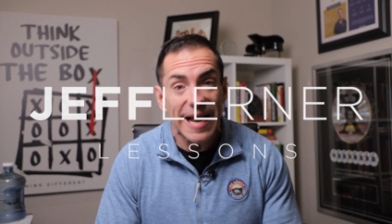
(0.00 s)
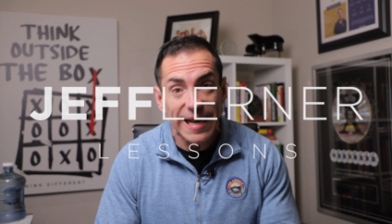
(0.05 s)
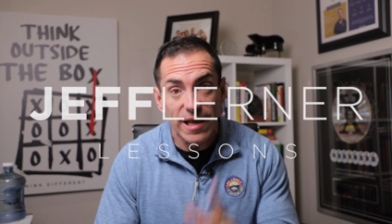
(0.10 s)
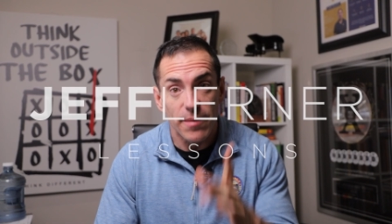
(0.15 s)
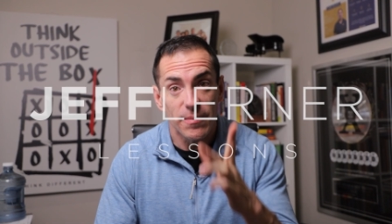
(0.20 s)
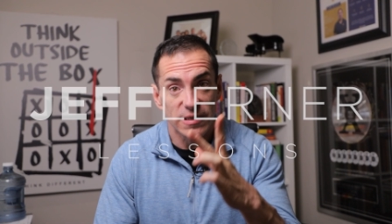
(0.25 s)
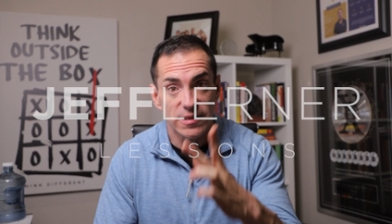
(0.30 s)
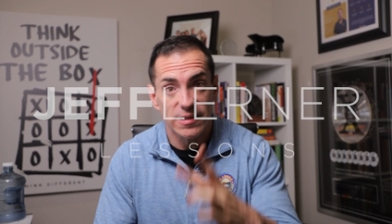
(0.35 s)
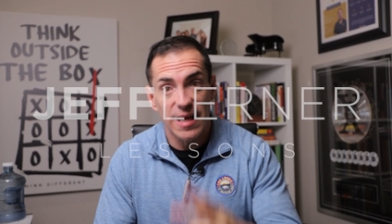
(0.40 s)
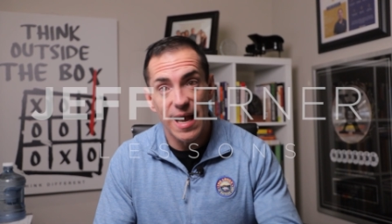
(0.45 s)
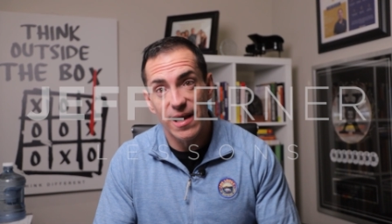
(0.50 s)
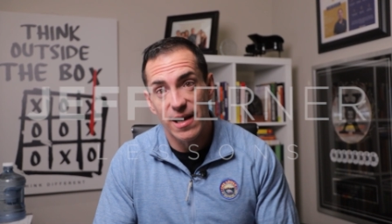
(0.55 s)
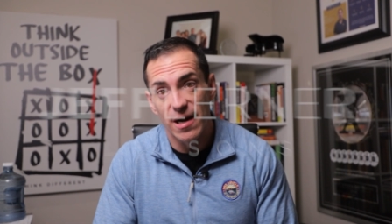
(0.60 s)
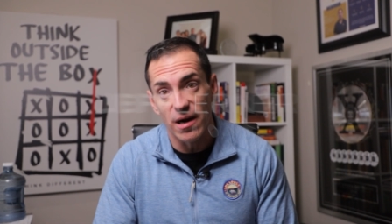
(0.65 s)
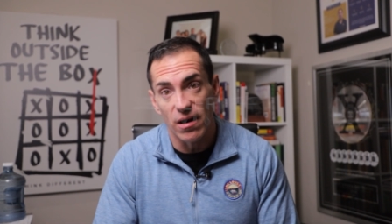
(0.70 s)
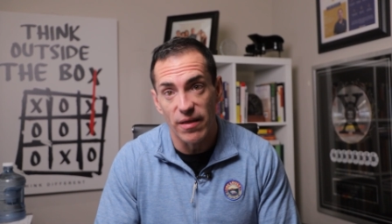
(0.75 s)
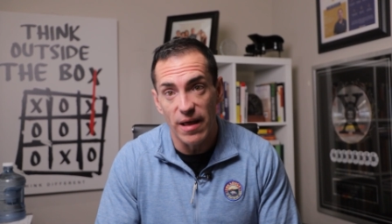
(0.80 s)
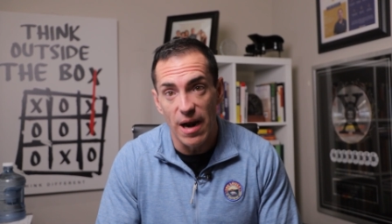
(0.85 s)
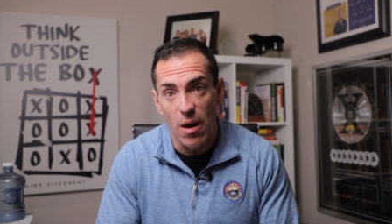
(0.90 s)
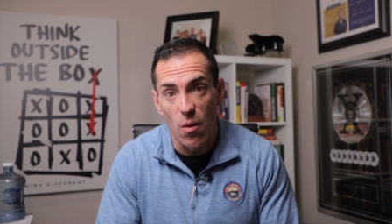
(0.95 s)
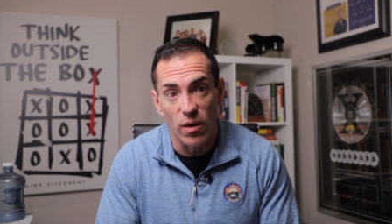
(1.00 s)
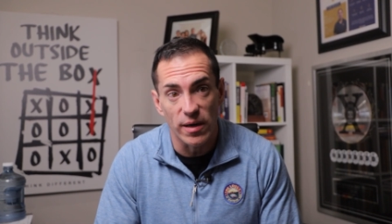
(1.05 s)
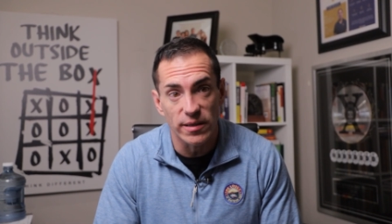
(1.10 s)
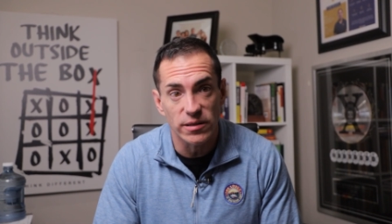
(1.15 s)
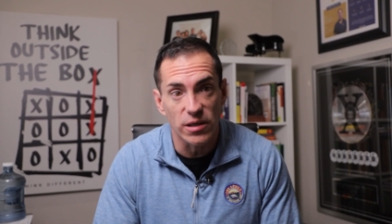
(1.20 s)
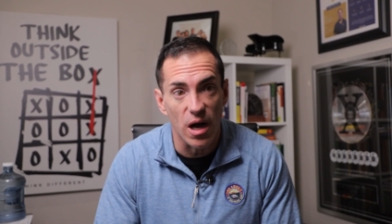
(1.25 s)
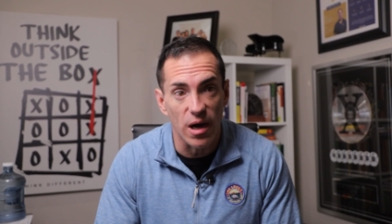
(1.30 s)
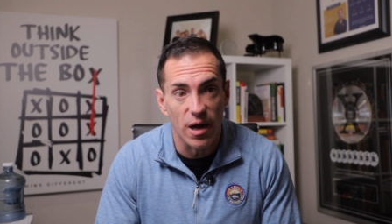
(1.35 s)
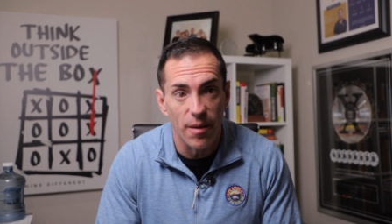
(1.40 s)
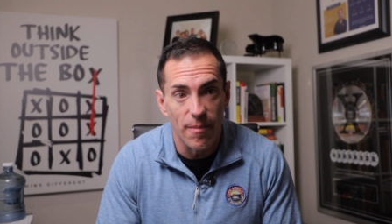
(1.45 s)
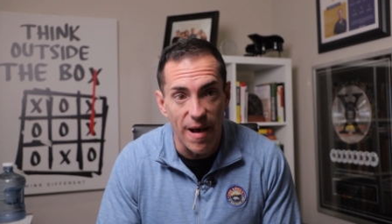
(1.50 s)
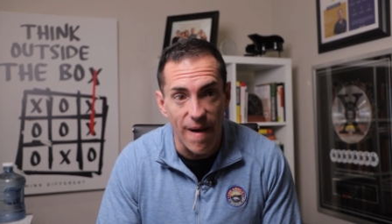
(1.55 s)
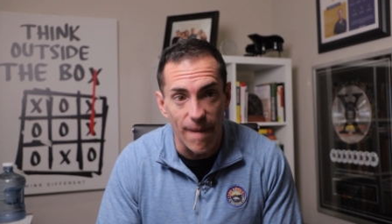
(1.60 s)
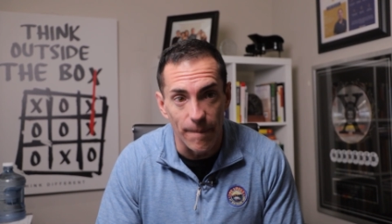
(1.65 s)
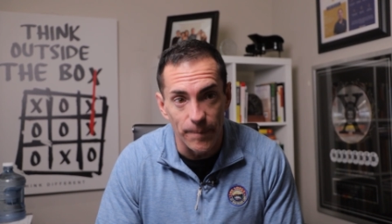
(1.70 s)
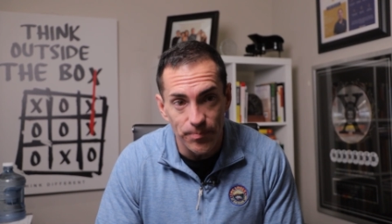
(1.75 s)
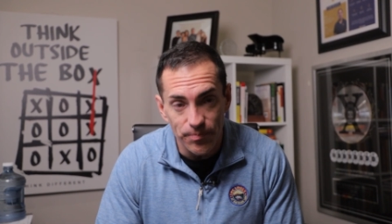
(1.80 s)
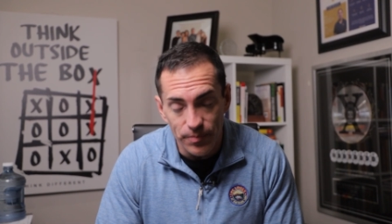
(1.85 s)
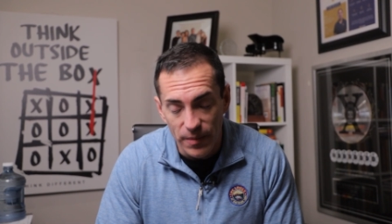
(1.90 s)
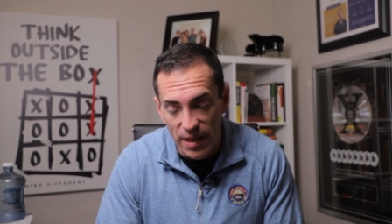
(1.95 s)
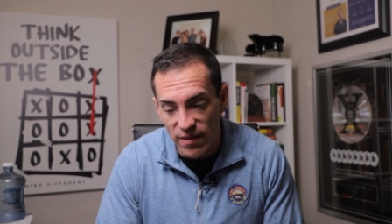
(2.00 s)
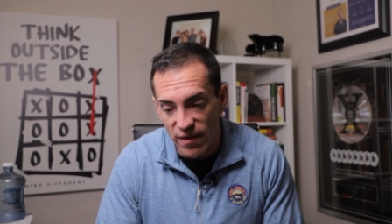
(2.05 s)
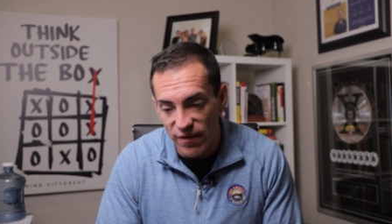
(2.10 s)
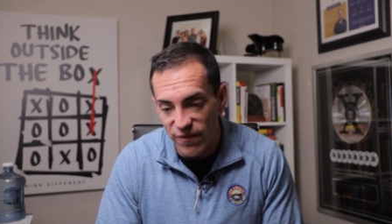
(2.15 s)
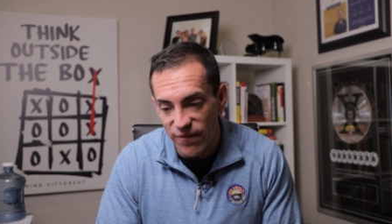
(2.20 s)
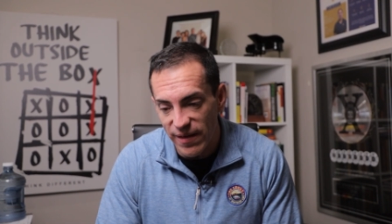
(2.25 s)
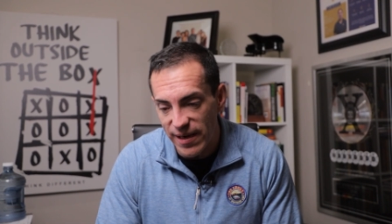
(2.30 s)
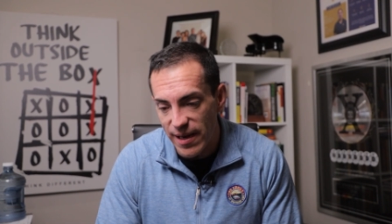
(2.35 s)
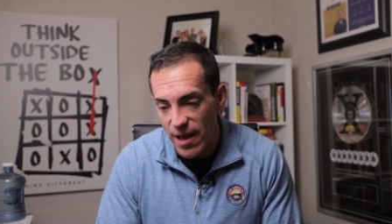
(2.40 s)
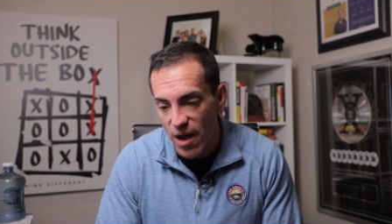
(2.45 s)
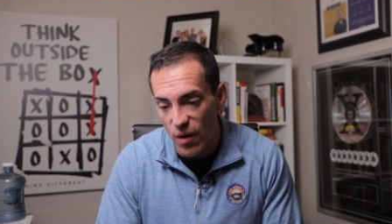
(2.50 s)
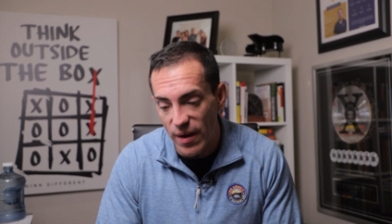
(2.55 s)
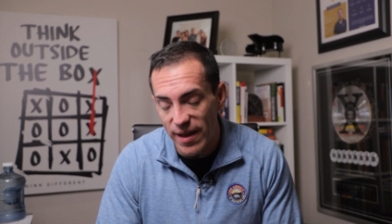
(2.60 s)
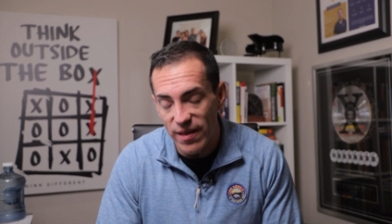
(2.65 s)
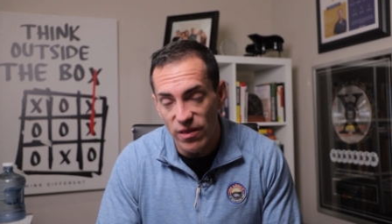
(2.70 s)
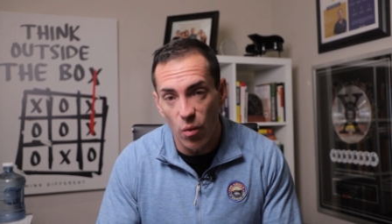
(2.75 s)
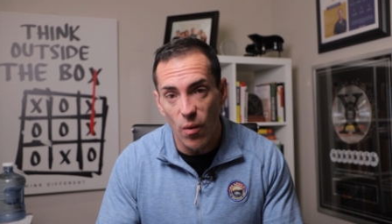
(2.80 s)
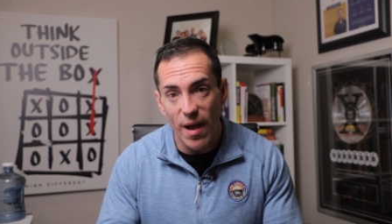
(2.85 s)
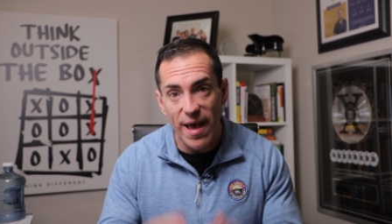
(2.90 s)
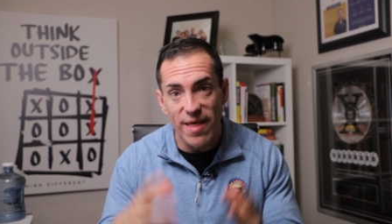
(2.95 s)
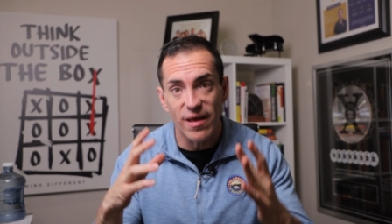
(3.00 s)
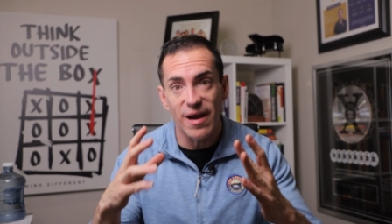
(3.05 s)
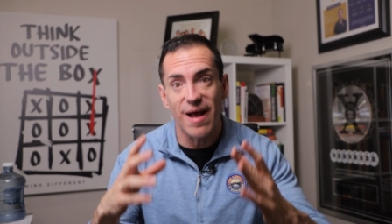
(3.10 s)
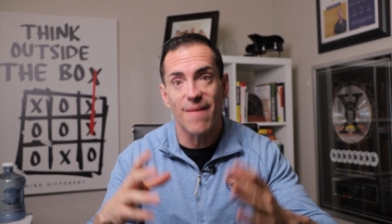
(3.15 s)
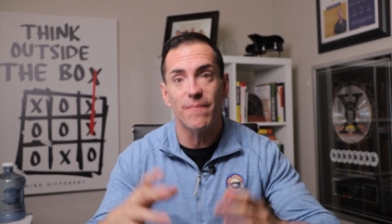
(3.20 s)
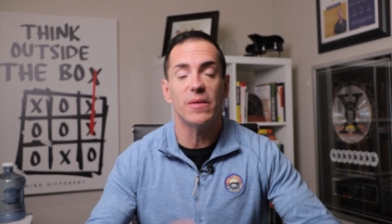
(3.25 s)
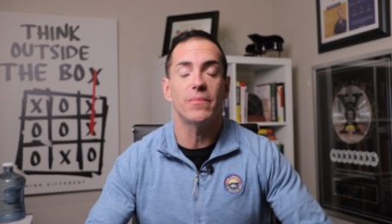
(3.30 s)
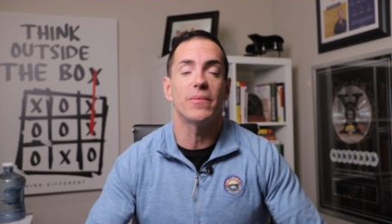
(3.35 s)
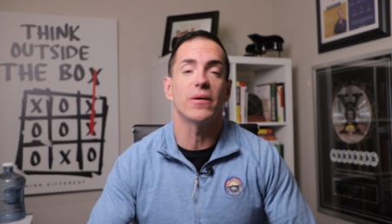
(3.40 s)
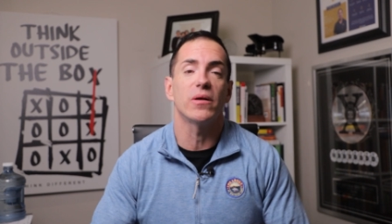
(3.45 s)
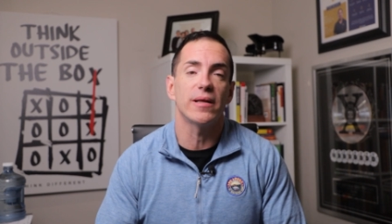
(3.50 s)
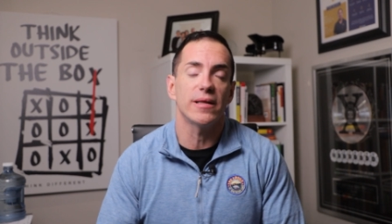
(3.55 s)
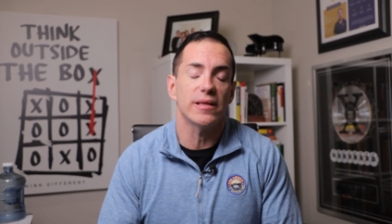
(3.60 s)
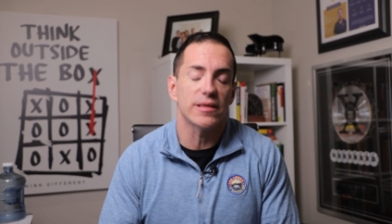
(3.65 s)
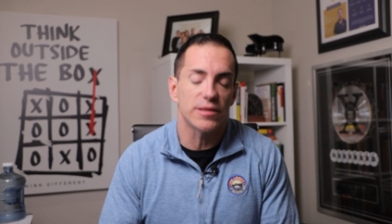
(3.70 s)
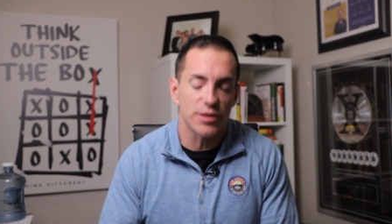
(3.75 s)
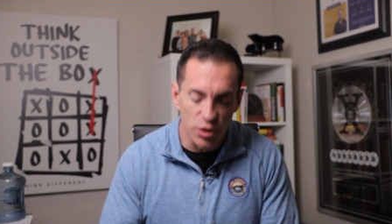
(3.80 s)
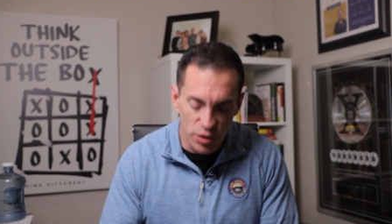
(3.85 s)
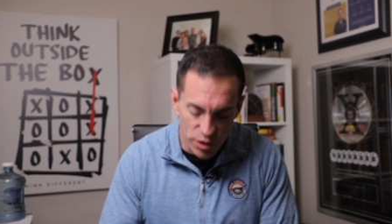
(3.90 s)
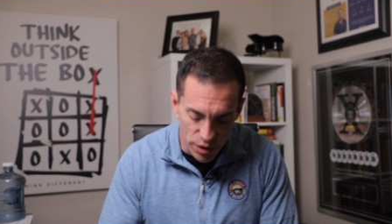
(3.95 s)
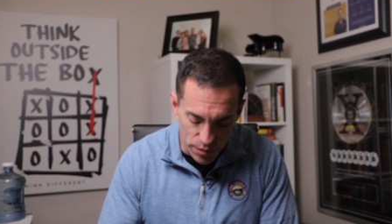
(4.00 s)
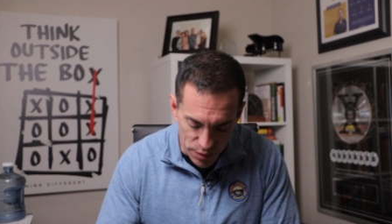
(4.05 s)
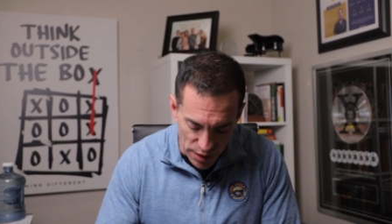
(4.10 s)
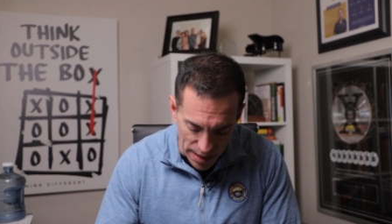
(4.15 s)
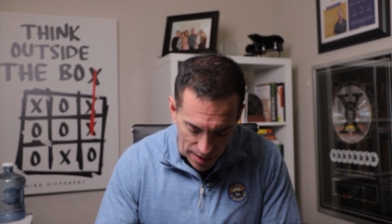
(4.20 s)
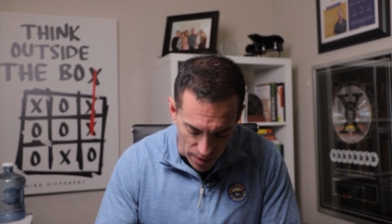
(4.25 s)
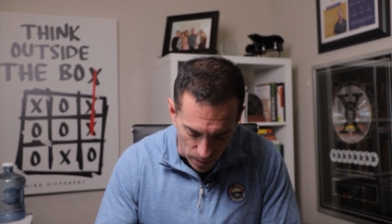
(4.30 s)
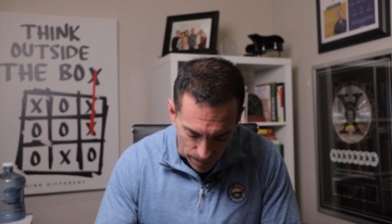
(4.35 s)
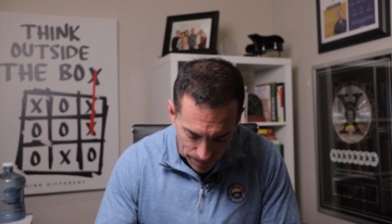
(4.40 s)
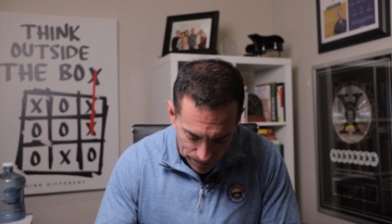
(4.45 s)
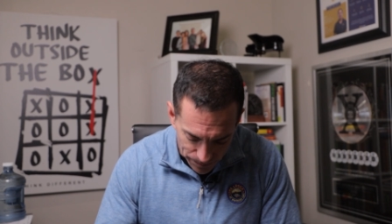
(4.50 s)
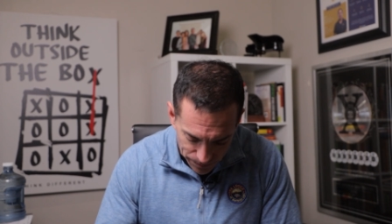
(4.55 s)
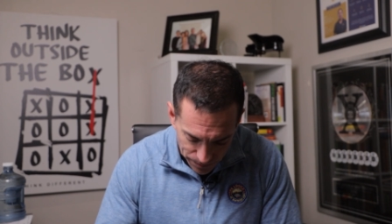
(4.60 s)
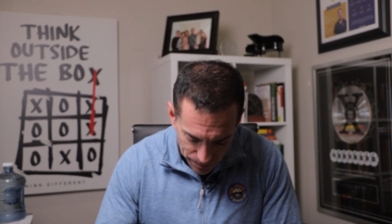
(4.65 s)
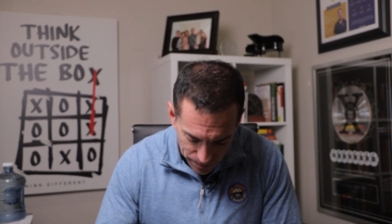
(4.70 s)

second mistake here that I want to talk about in this video, in the way that I've been building this YouTube channel,